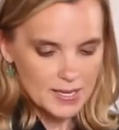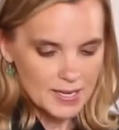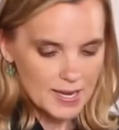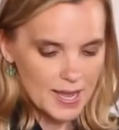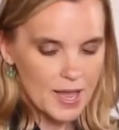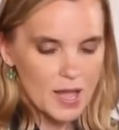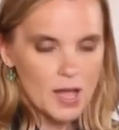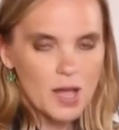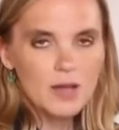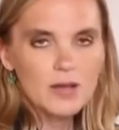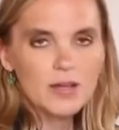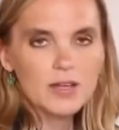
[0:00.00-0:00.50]

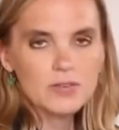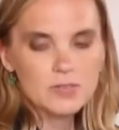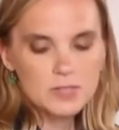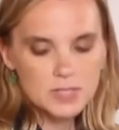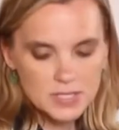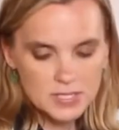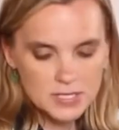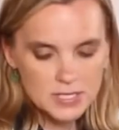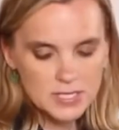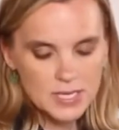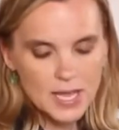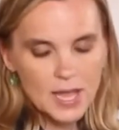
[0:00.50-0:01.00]
Now, if
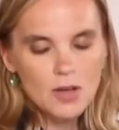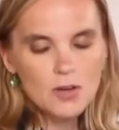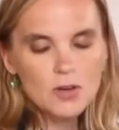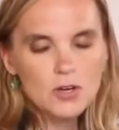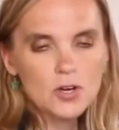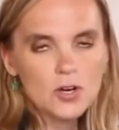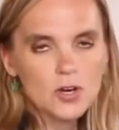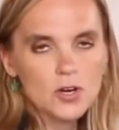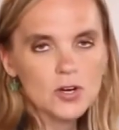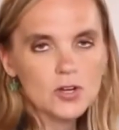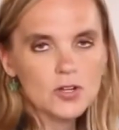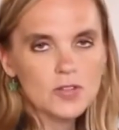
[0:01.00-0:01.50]
Scout
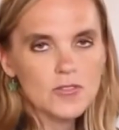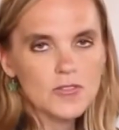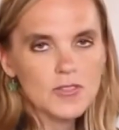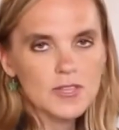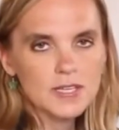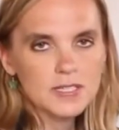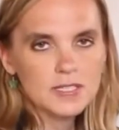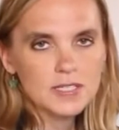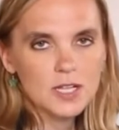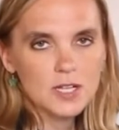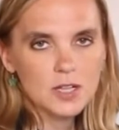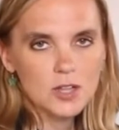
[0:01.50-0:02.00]
heard
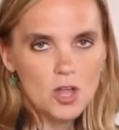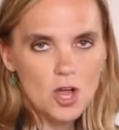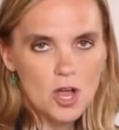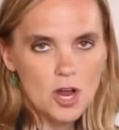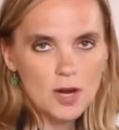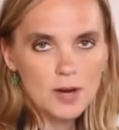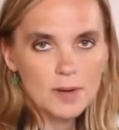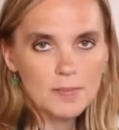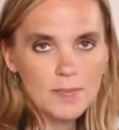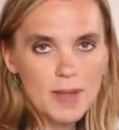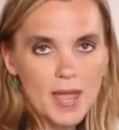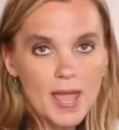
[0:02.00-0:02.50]
this
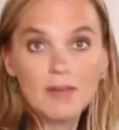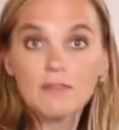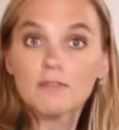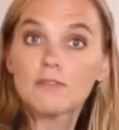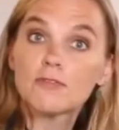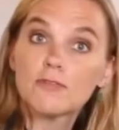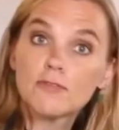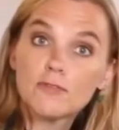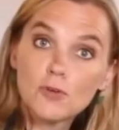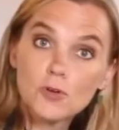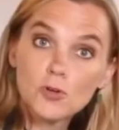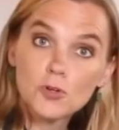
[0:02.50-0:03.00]
alarm at
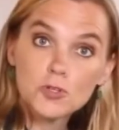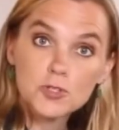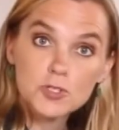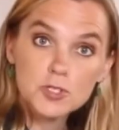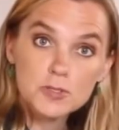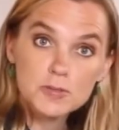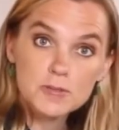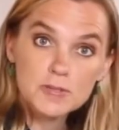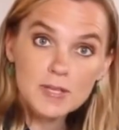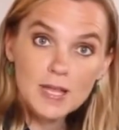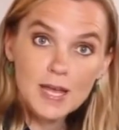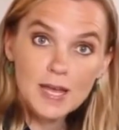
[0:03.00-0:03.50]
full
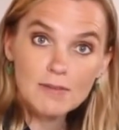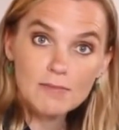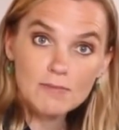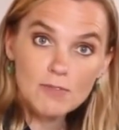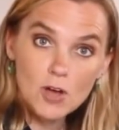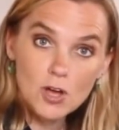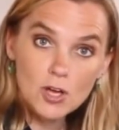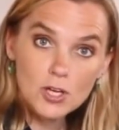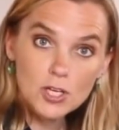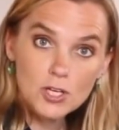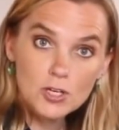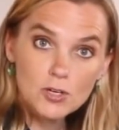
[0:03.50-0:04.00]
uh,
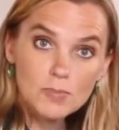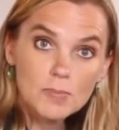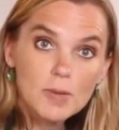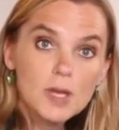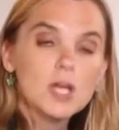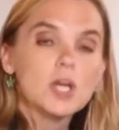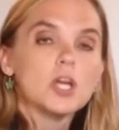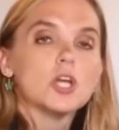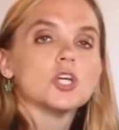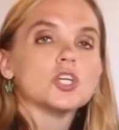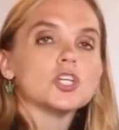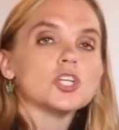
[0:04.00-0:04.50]
volume,
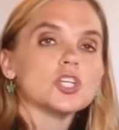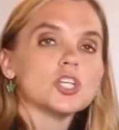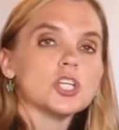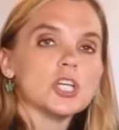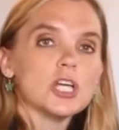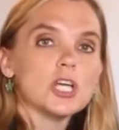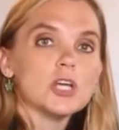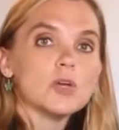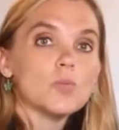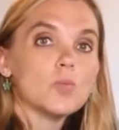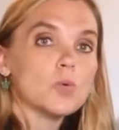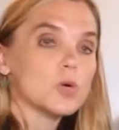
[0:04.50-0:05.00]

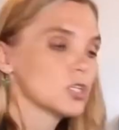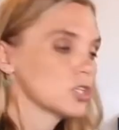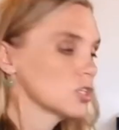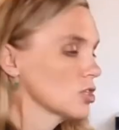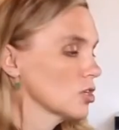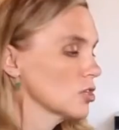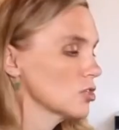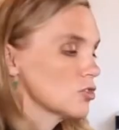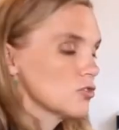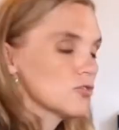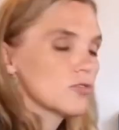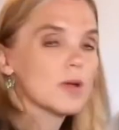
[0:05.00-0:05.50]
she would
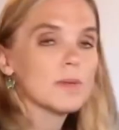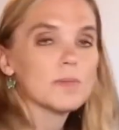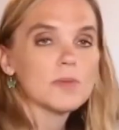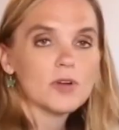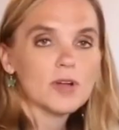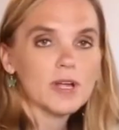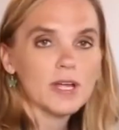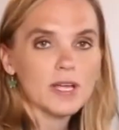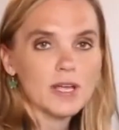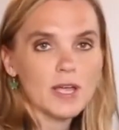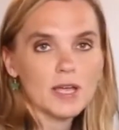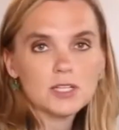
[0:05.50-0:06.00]
start
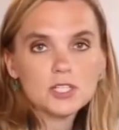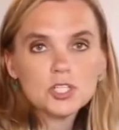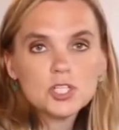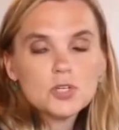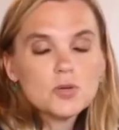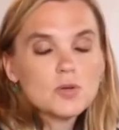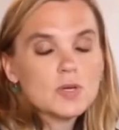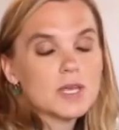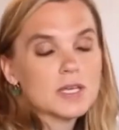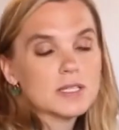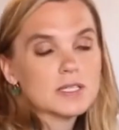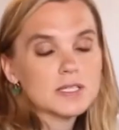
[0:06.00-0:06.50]
tremoring and
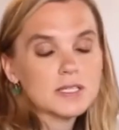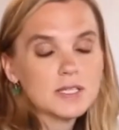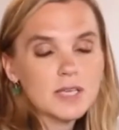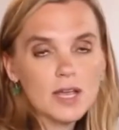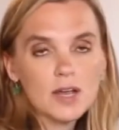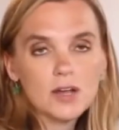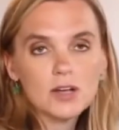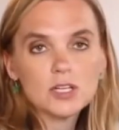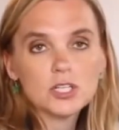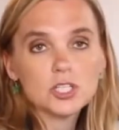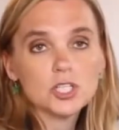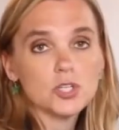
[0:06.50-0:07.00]
she would get
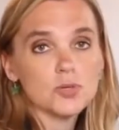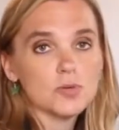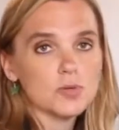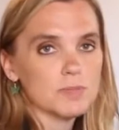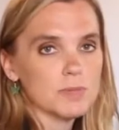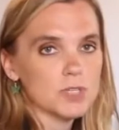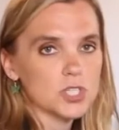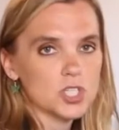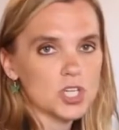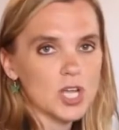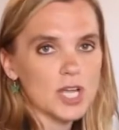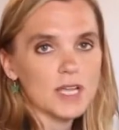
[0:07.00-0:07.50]
scared and she
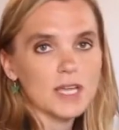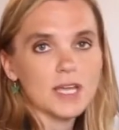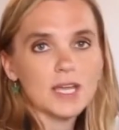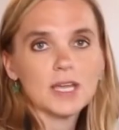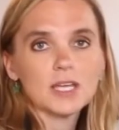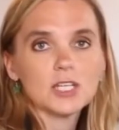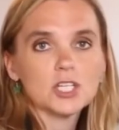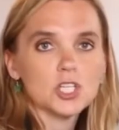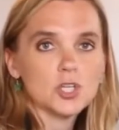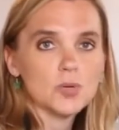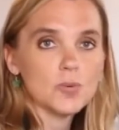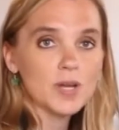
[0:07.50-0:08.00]
would be
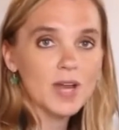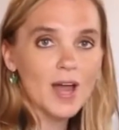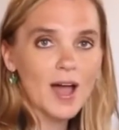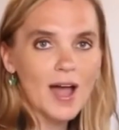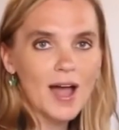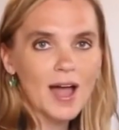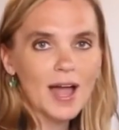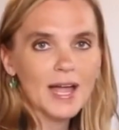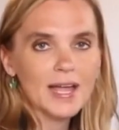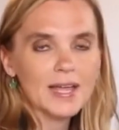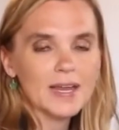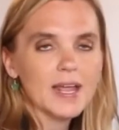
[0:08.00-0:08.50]
shaking and she would
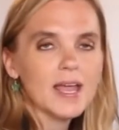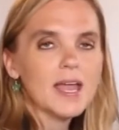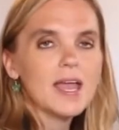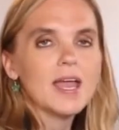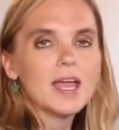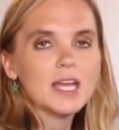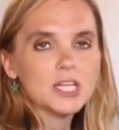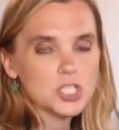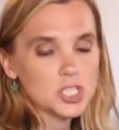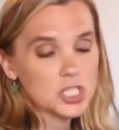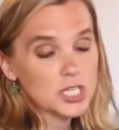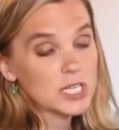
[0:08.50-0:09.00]
hide
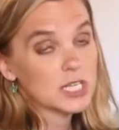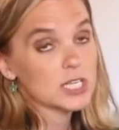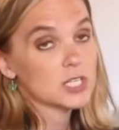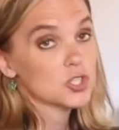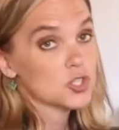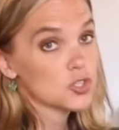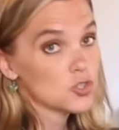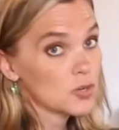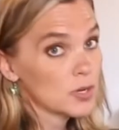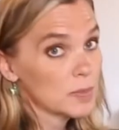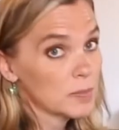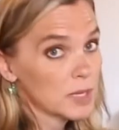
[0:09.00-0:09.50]
and she'd get
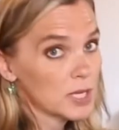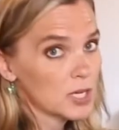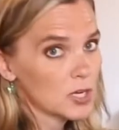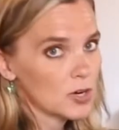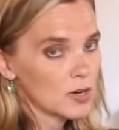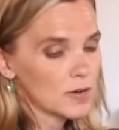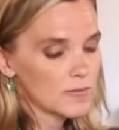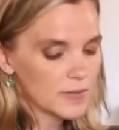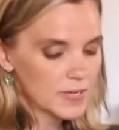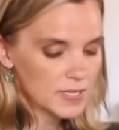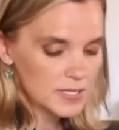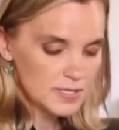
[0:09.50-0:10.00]
extremely
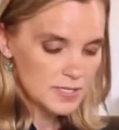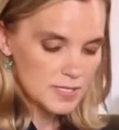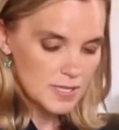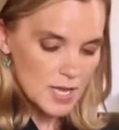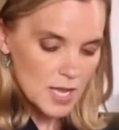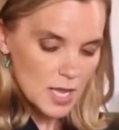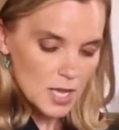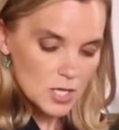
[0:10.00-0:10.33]
nervous.